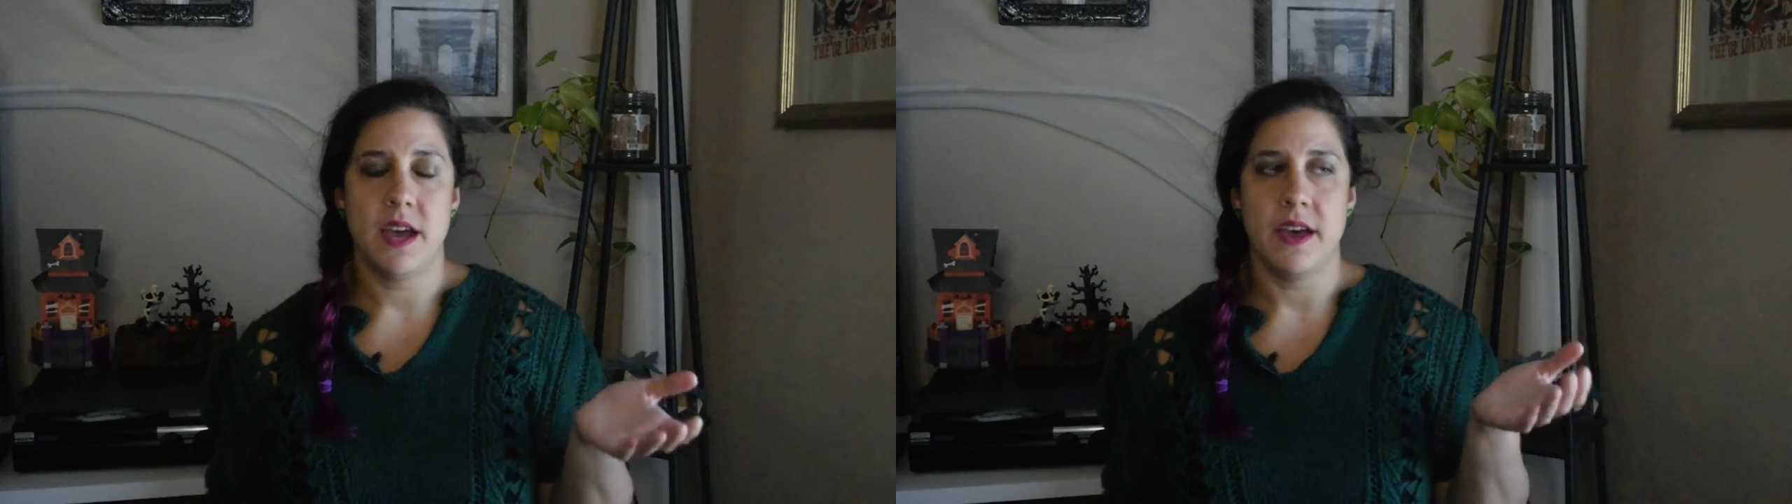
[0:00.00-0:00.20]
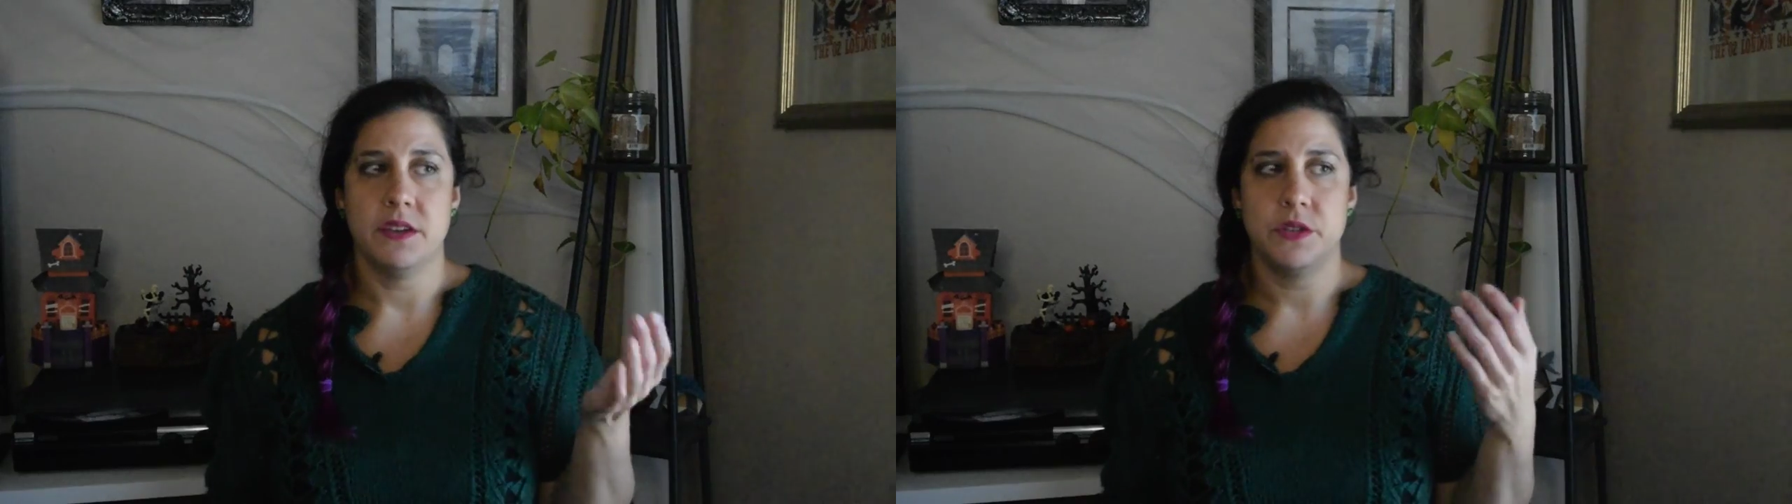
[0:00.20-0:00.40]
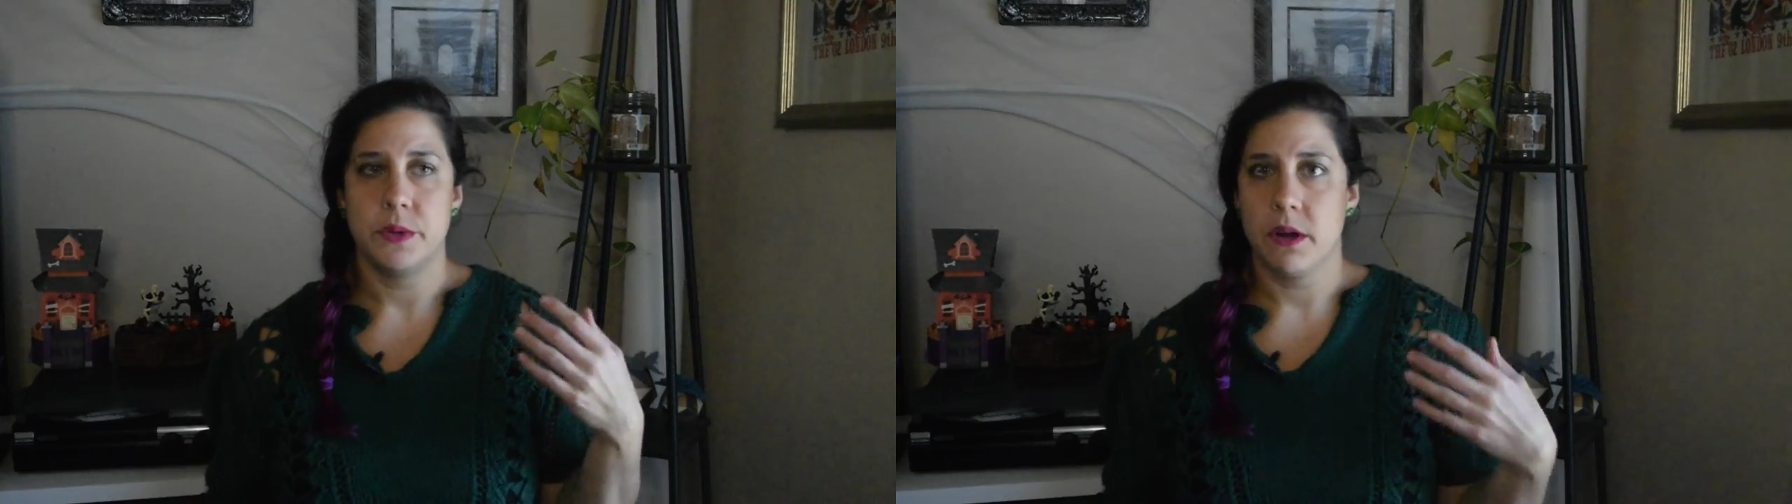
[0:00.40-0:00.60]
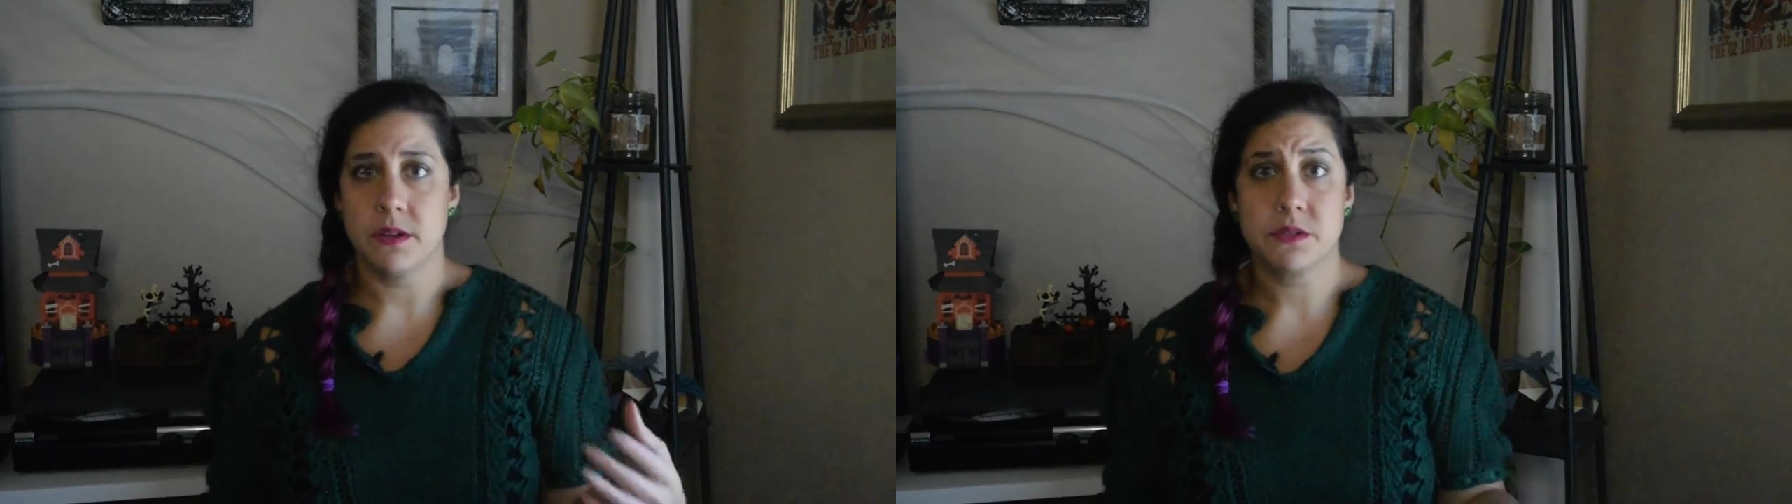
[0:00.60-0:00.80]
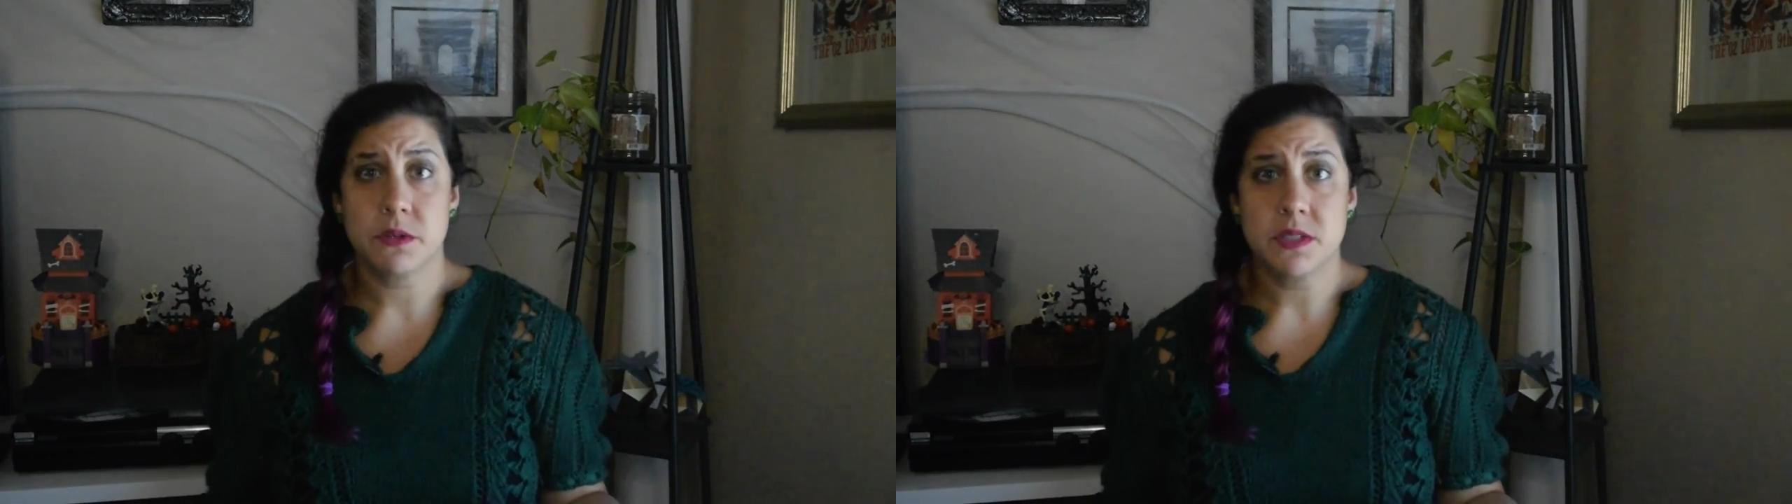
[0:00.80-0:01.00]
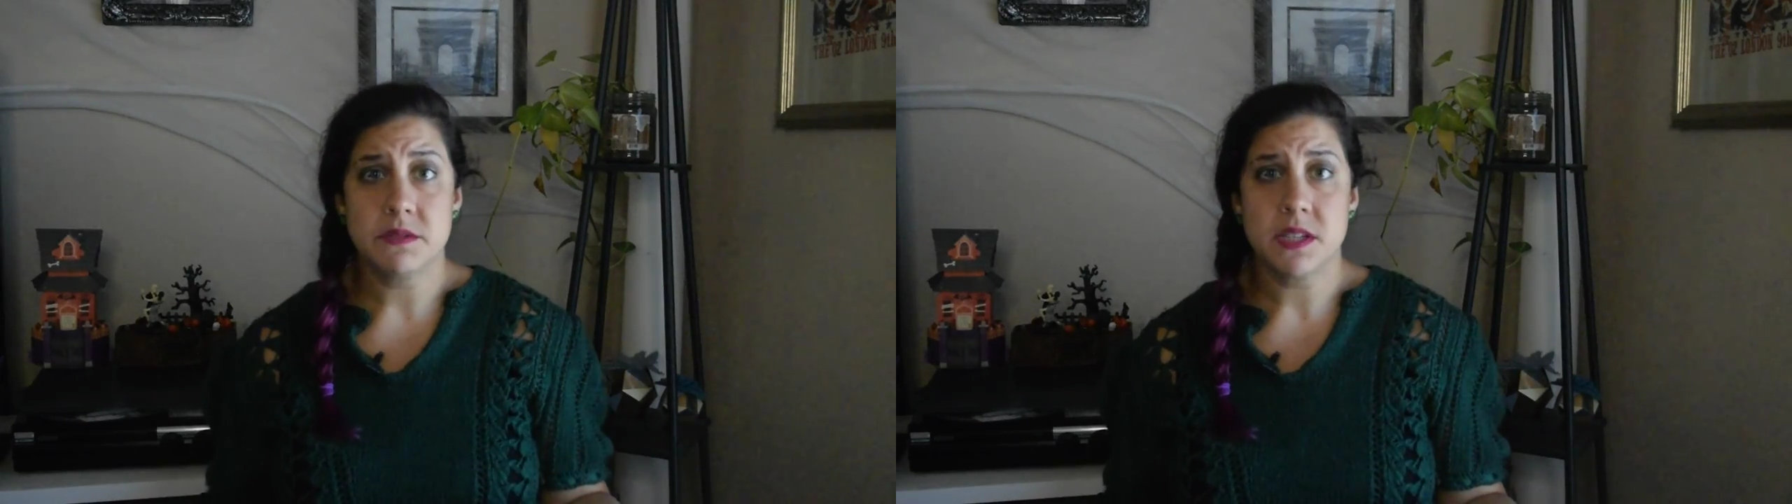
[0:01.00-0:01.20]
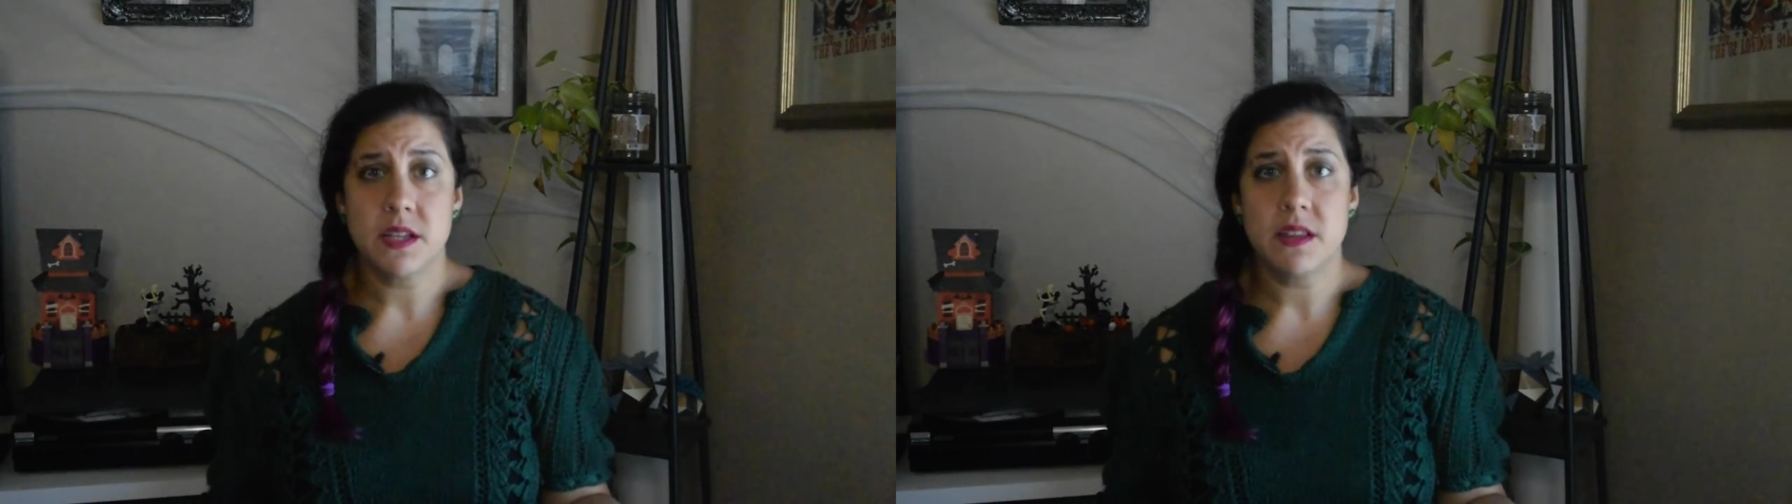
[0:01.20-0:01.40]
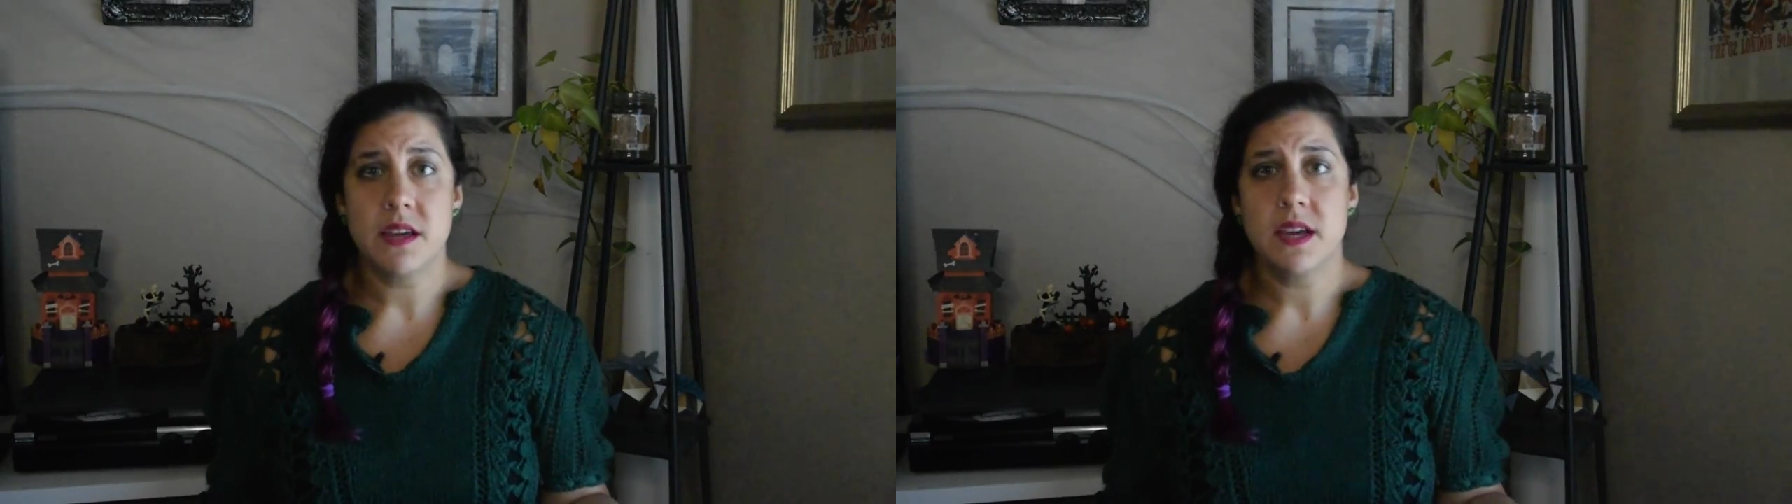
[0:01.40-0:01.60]
and doing all sorts of
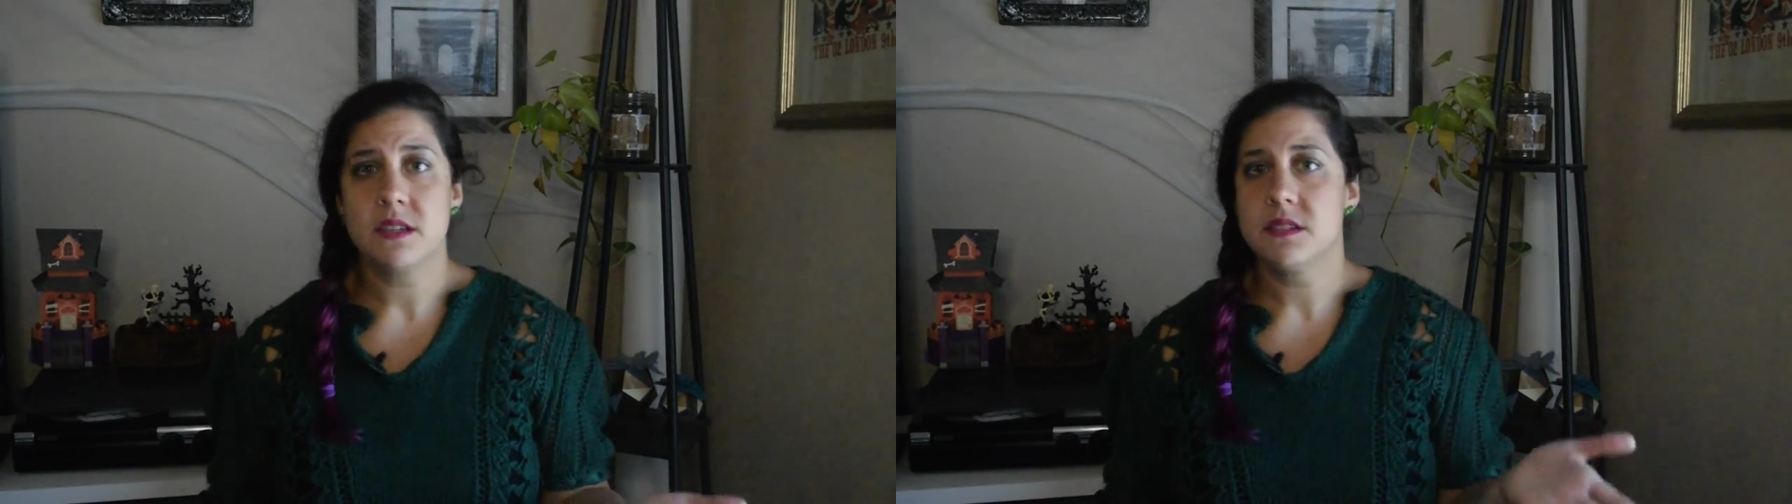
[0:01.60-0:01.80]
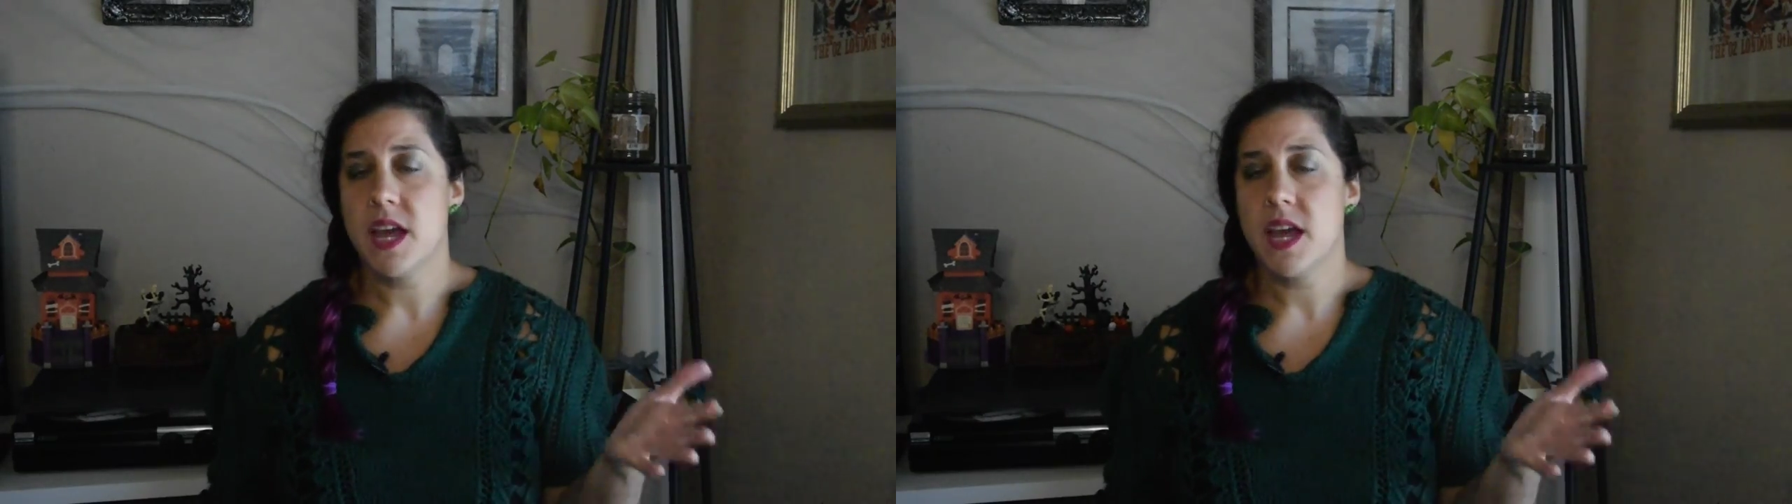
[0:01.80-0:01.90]
silly things